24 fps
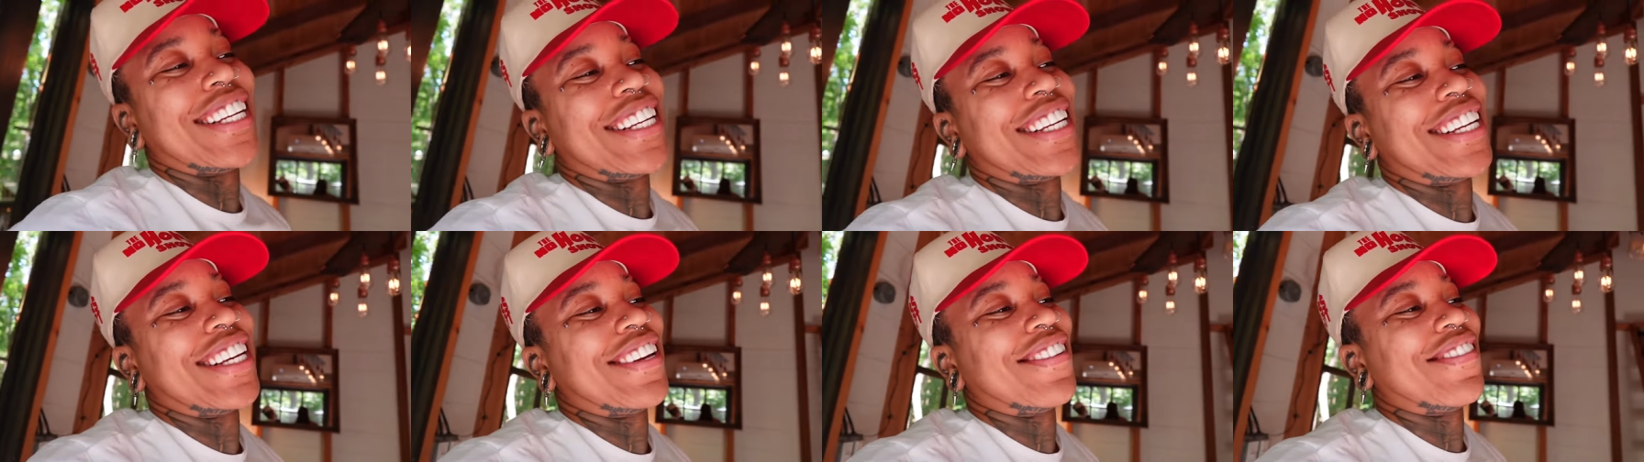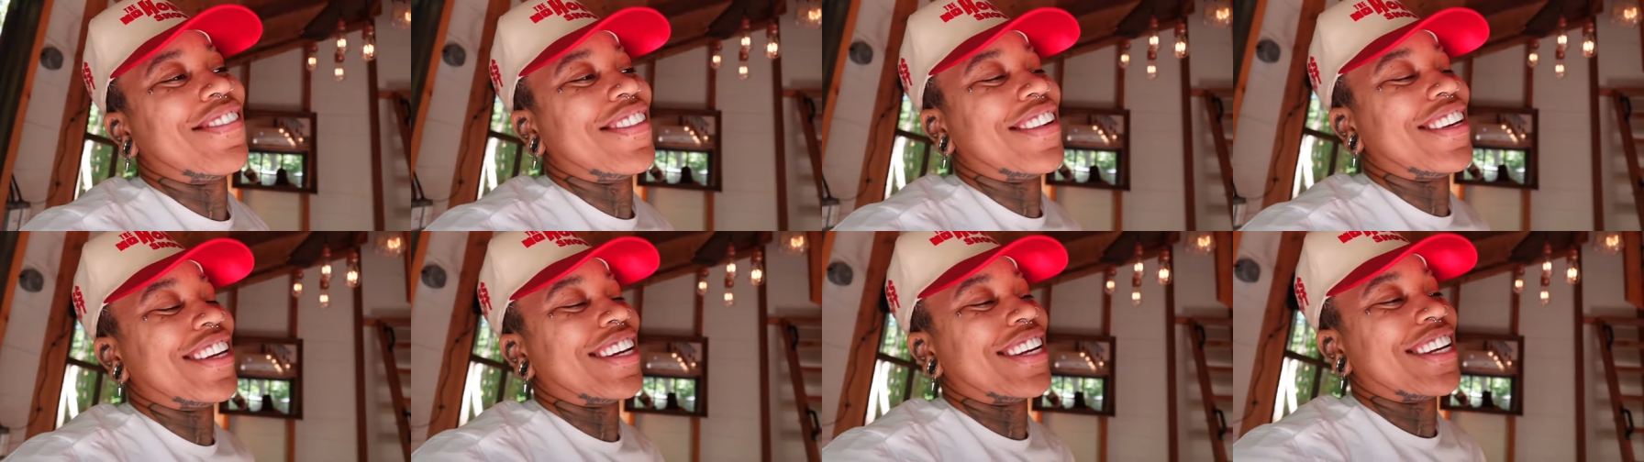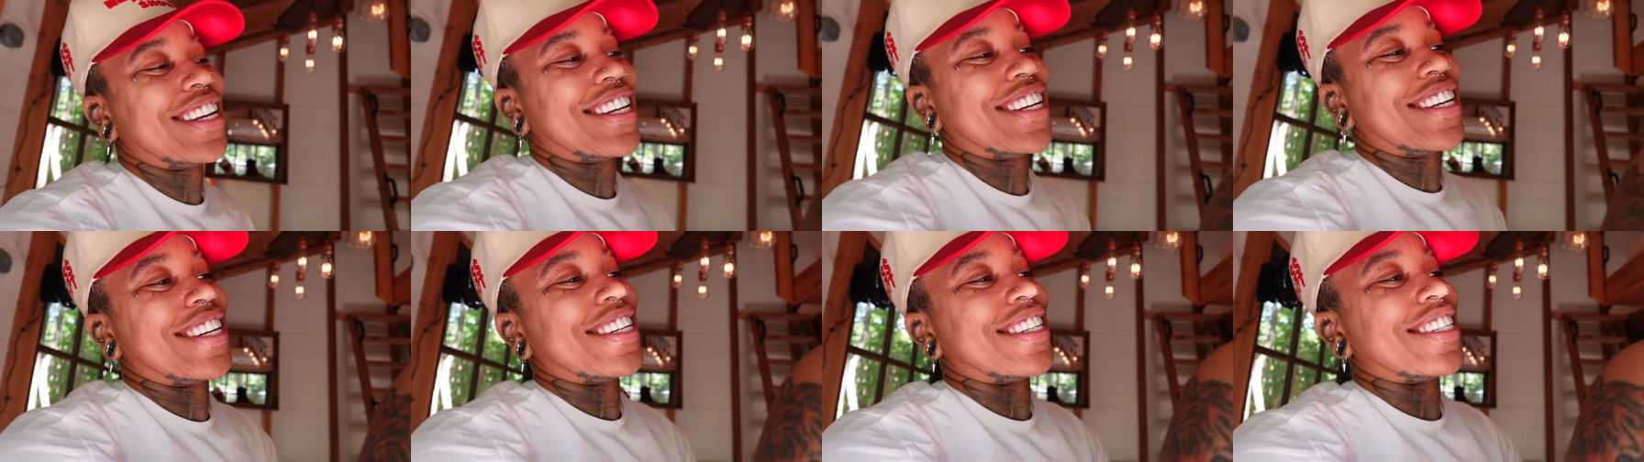Give me
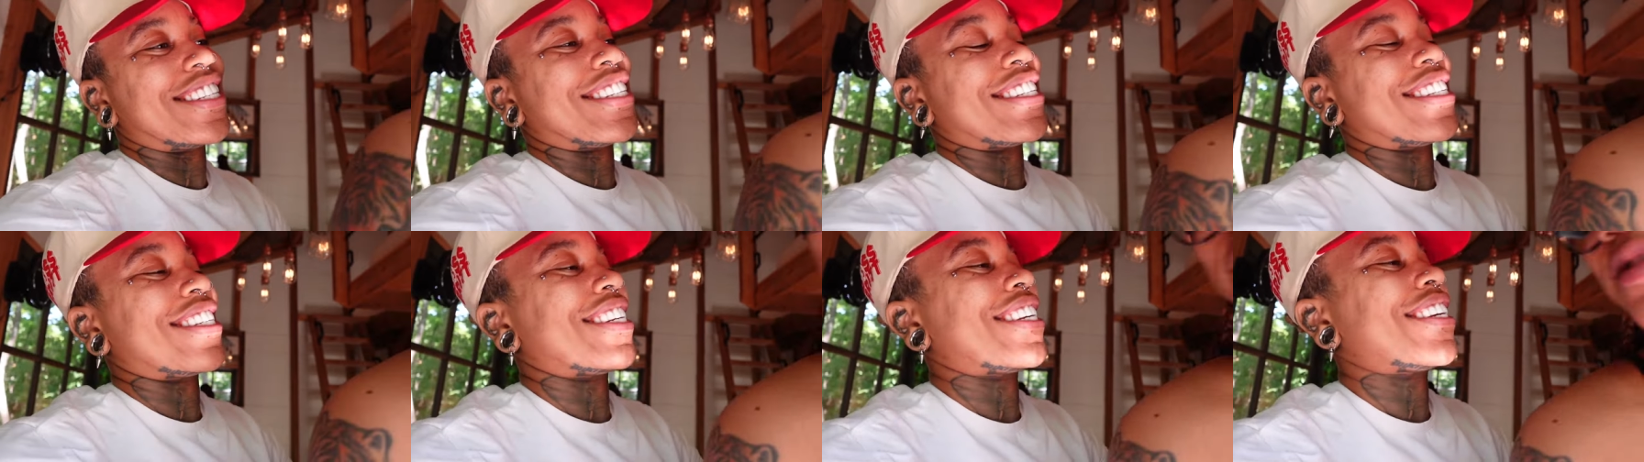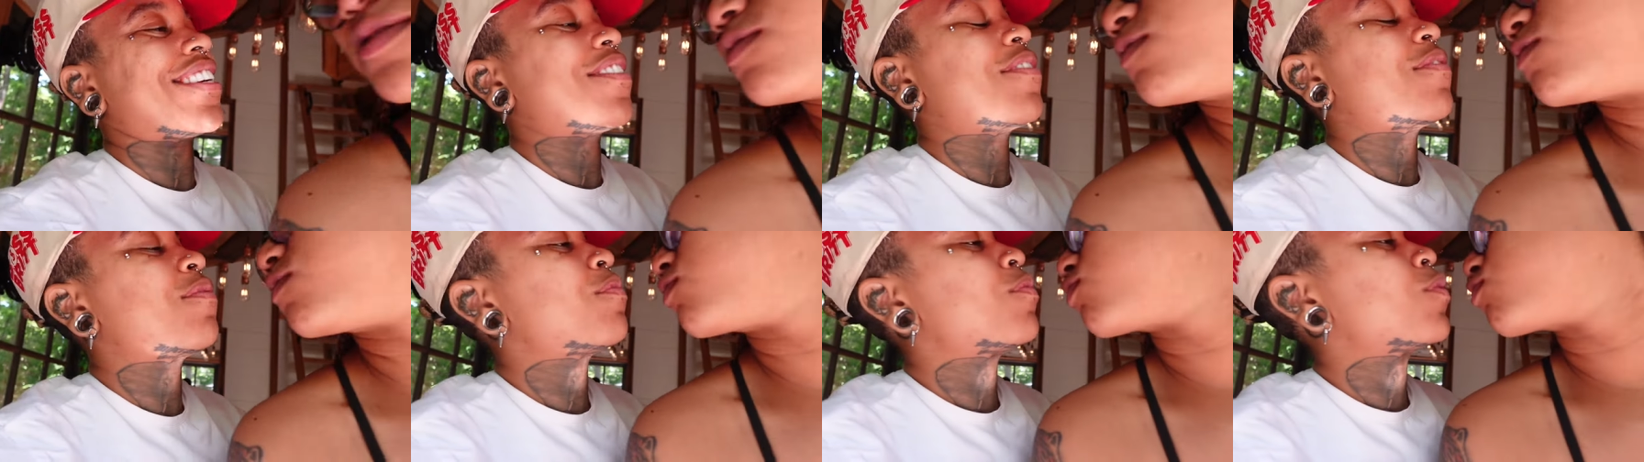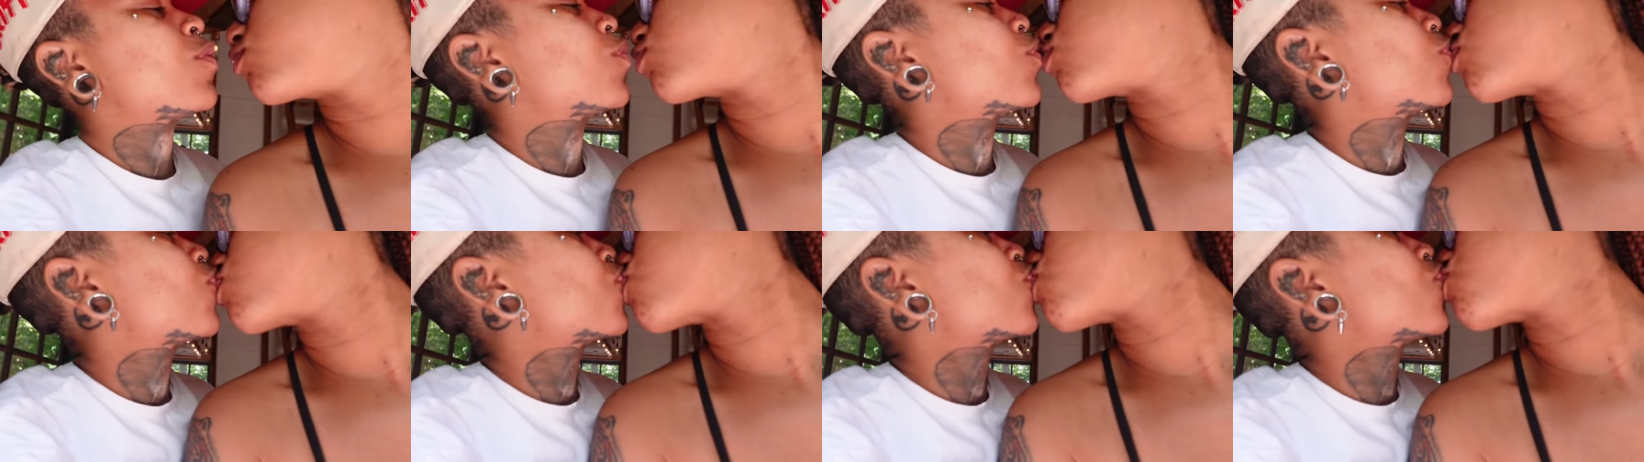a kiss, baby.
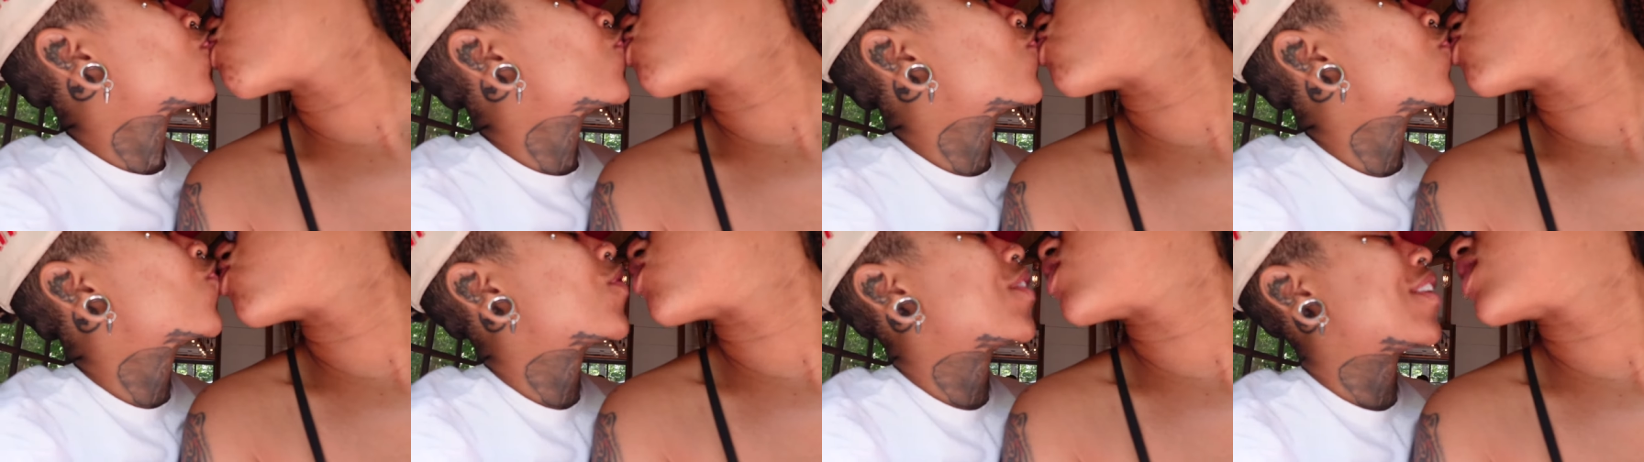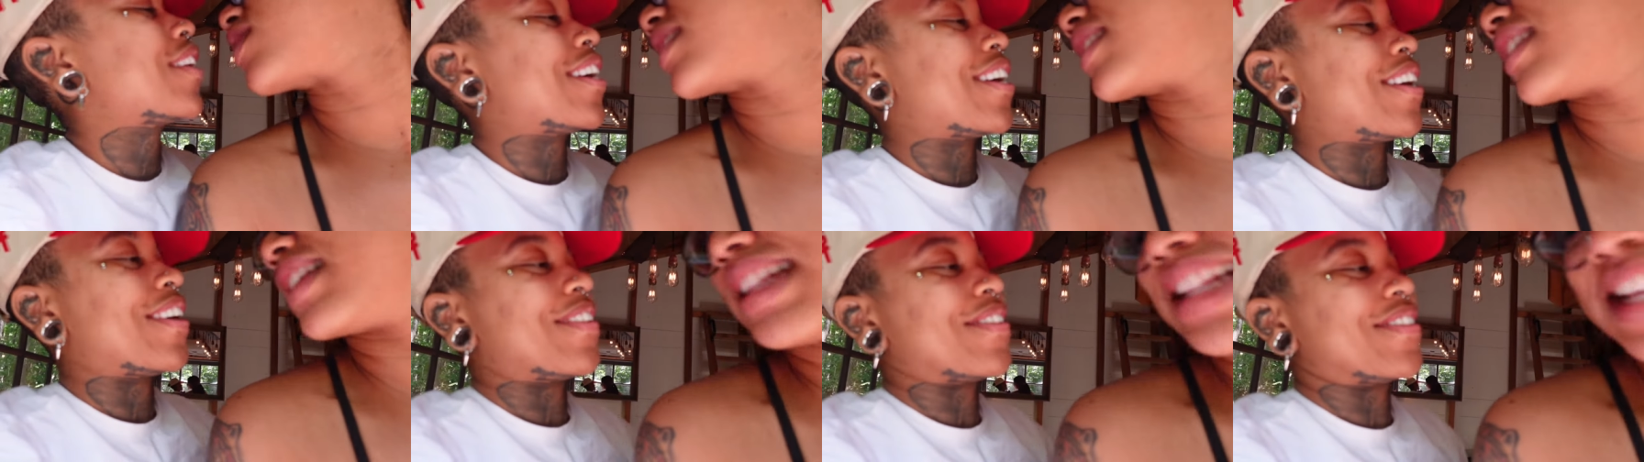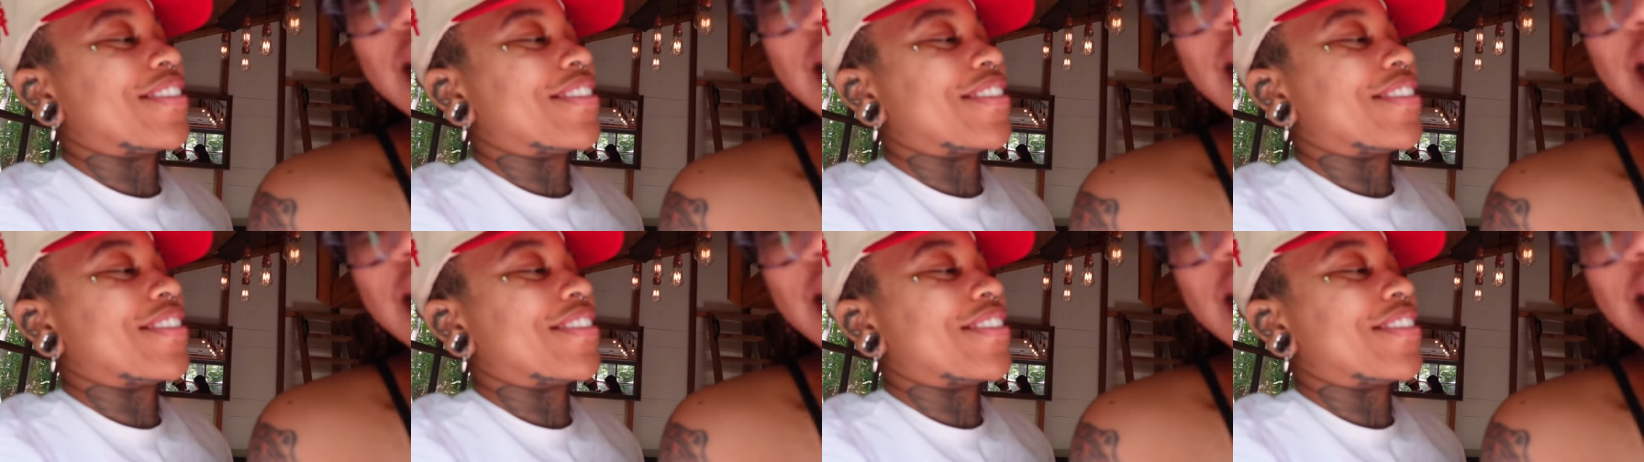Oh,